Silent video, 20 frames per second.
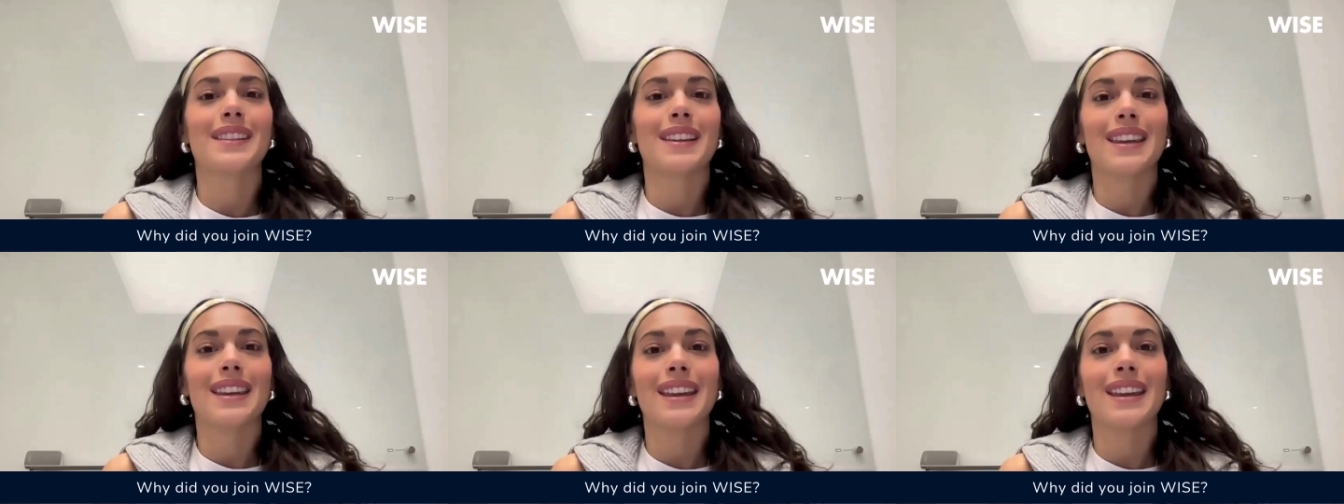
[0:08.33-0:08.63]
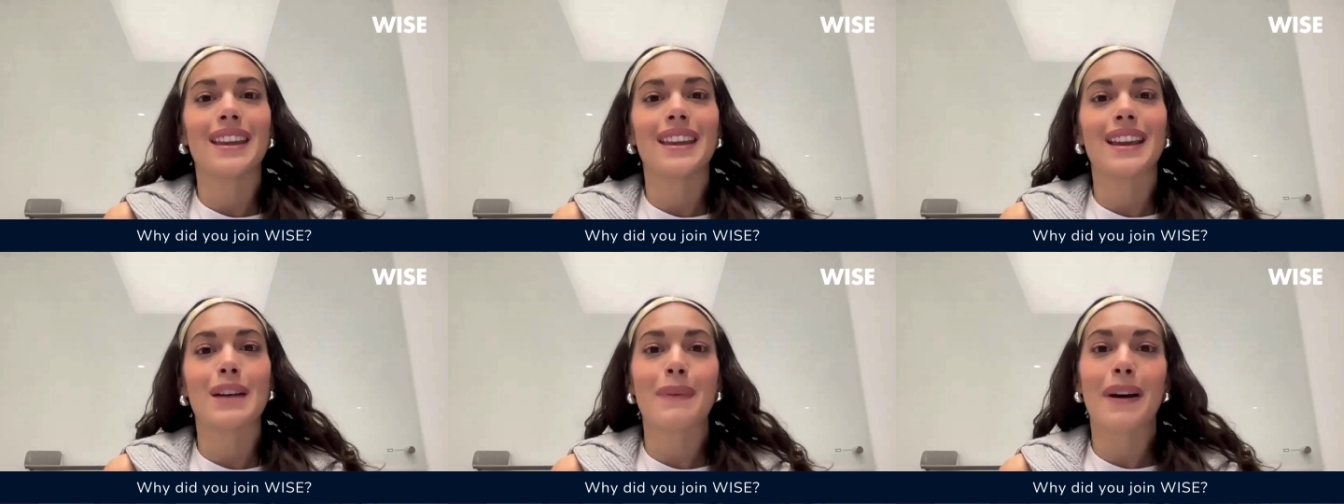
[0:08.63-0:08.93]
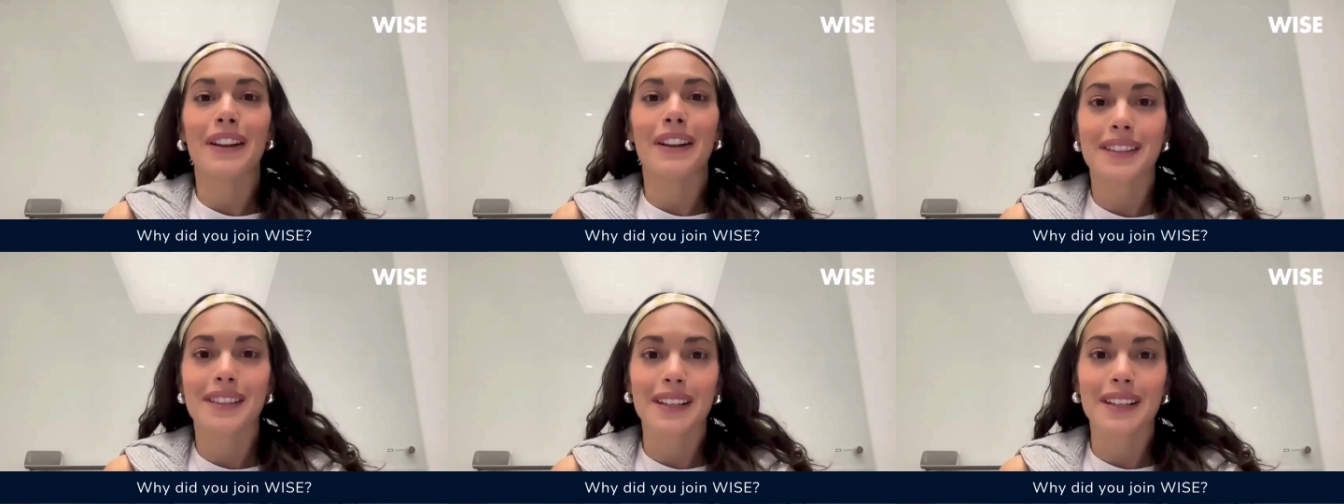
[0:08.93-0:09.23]
City
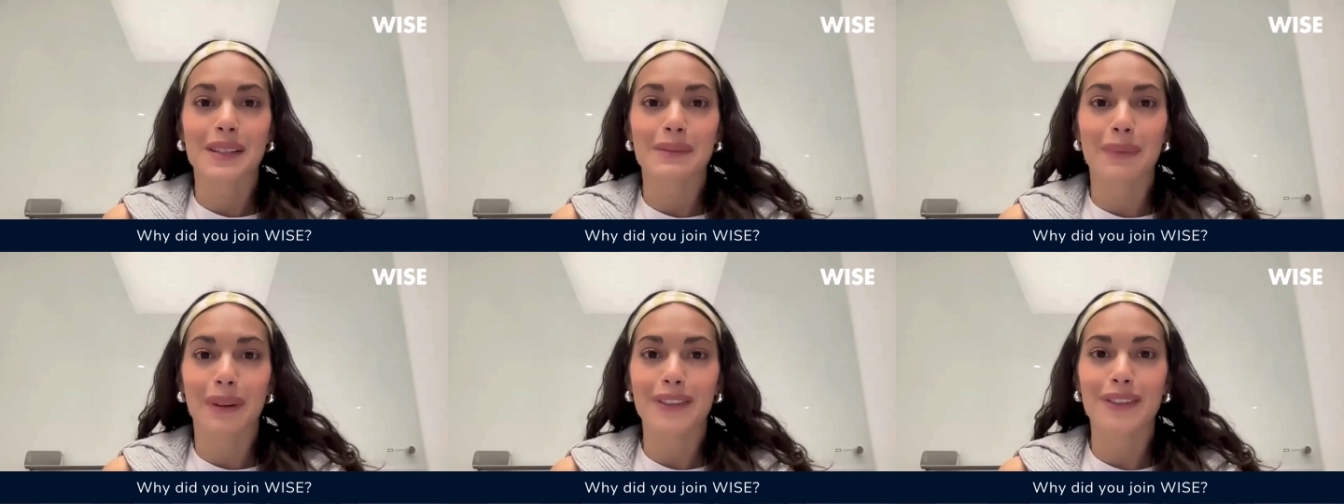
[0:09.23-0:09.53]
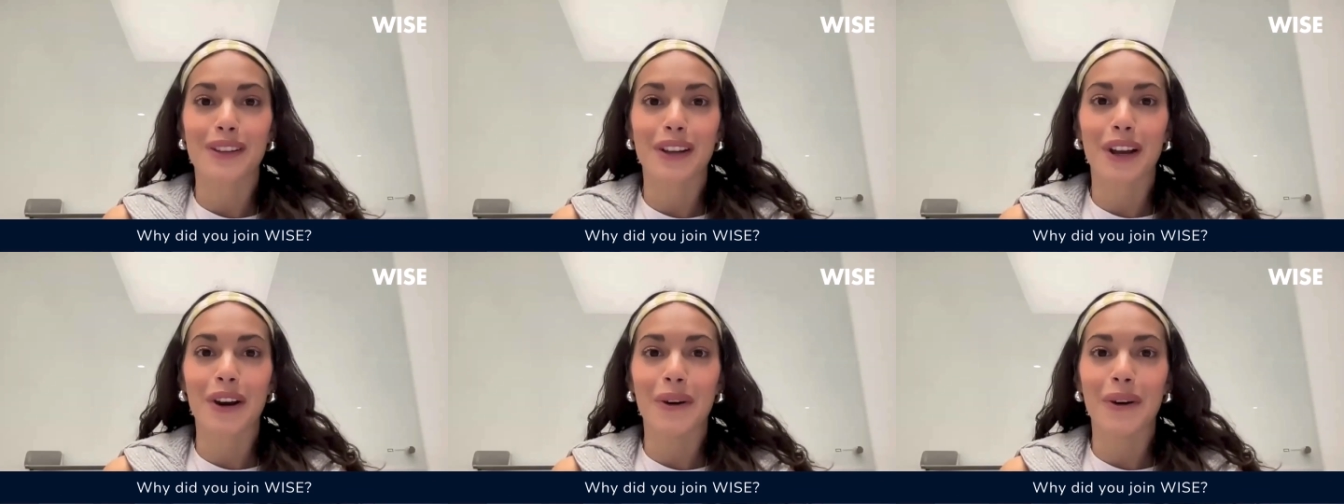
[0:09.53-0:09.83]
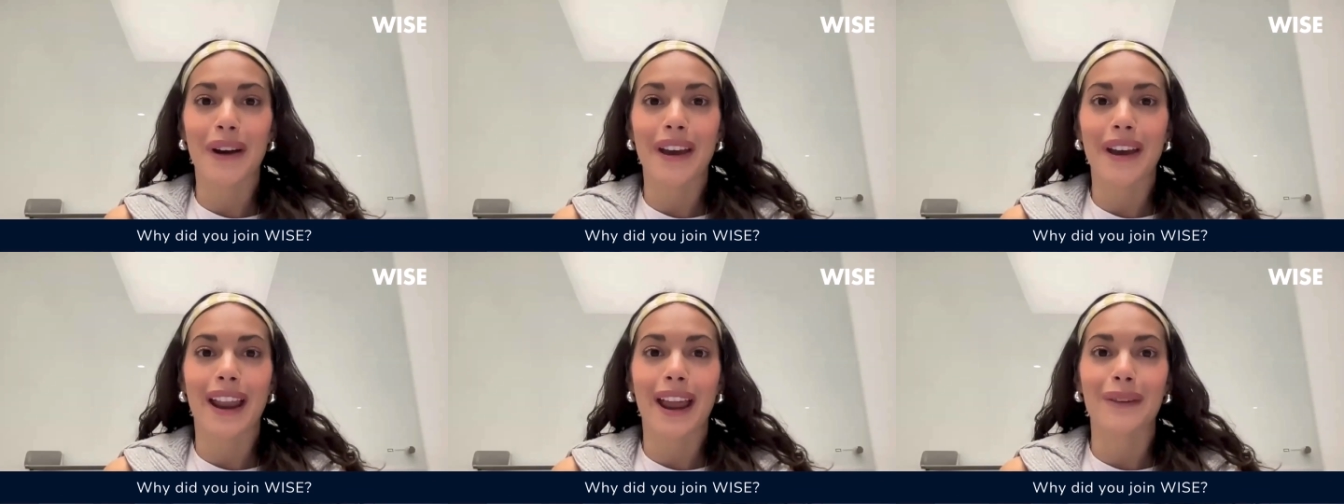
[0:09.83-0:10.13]
about six months
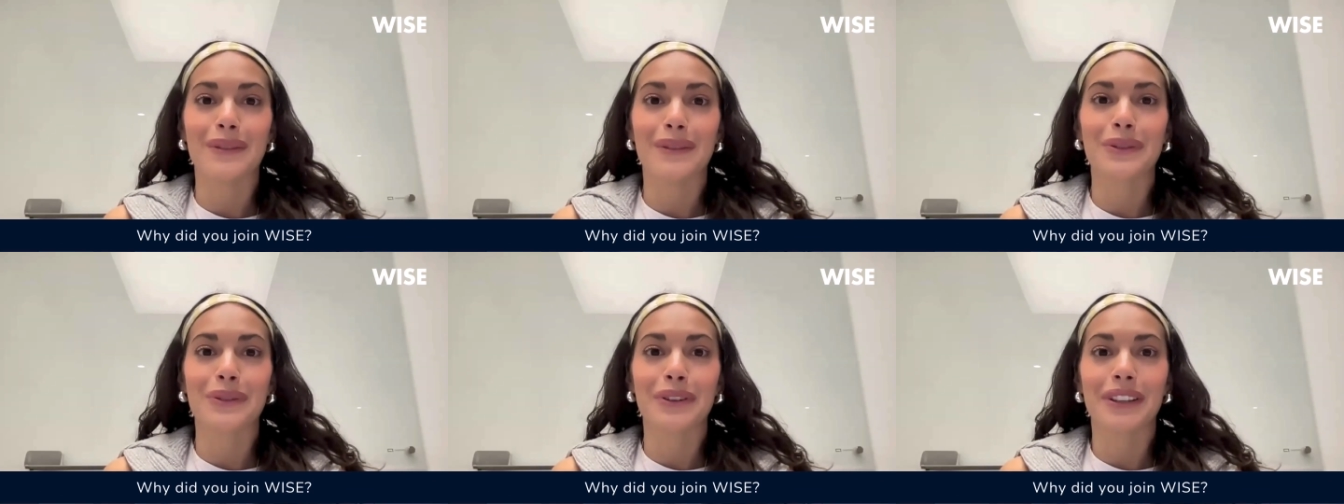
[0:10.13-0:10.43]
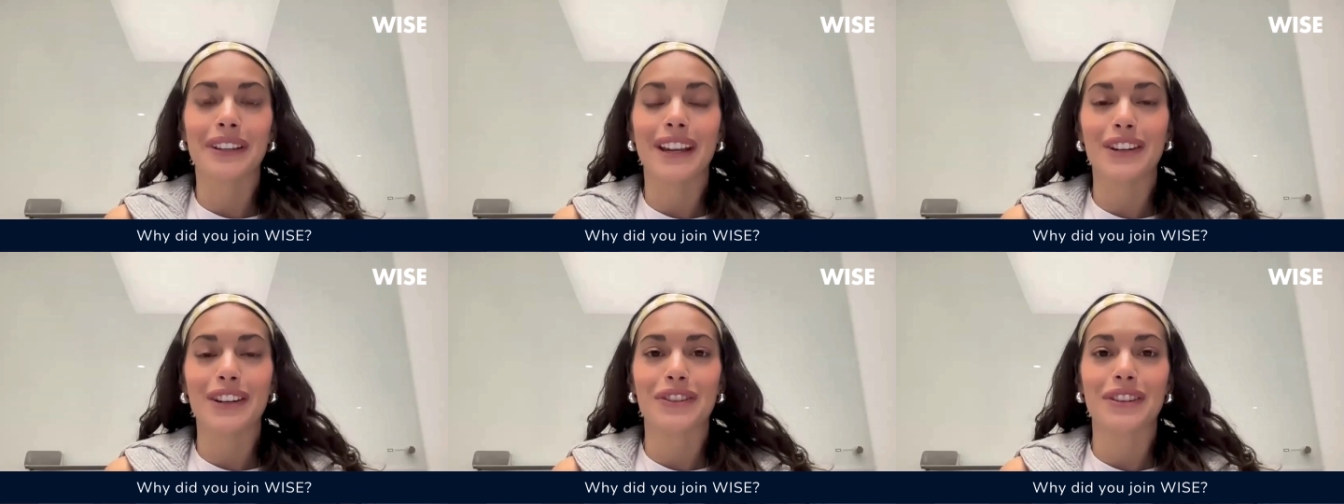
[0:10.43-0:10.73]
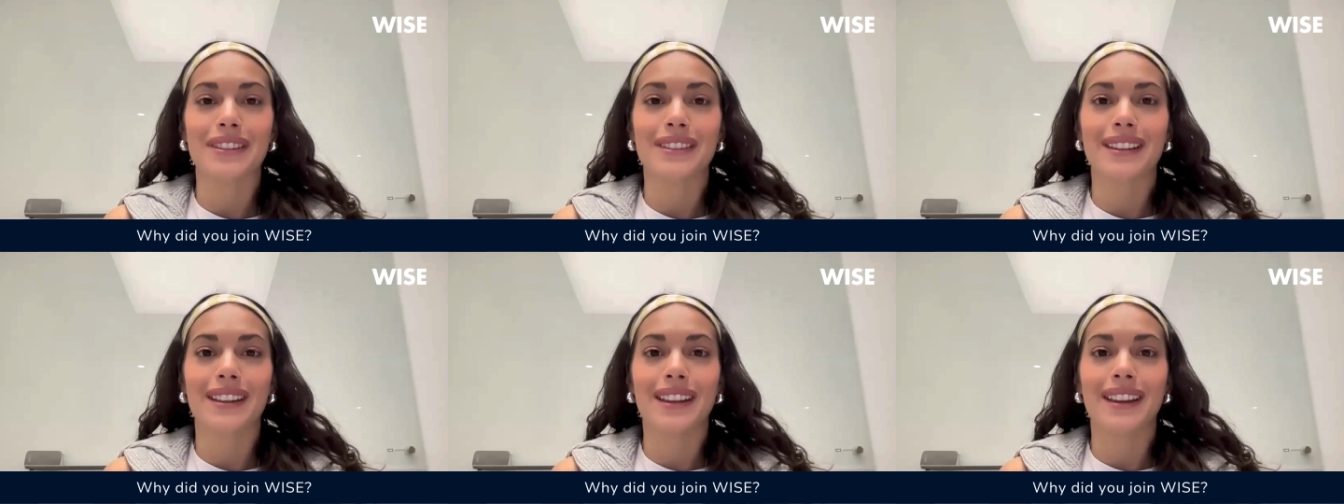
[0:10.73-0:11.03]
ago, and I was really
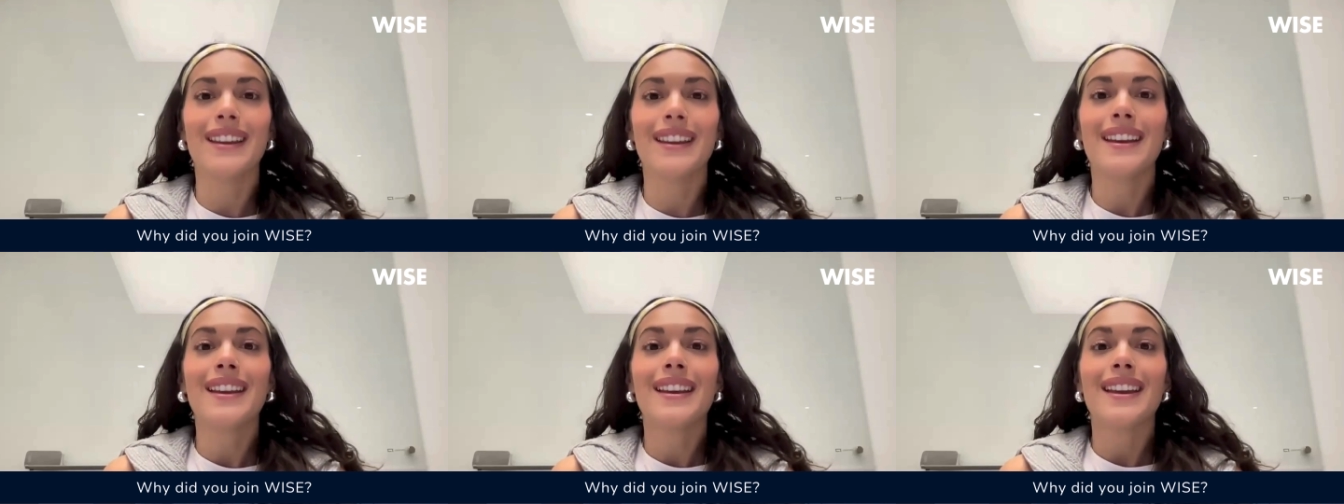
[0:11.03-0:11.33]
interested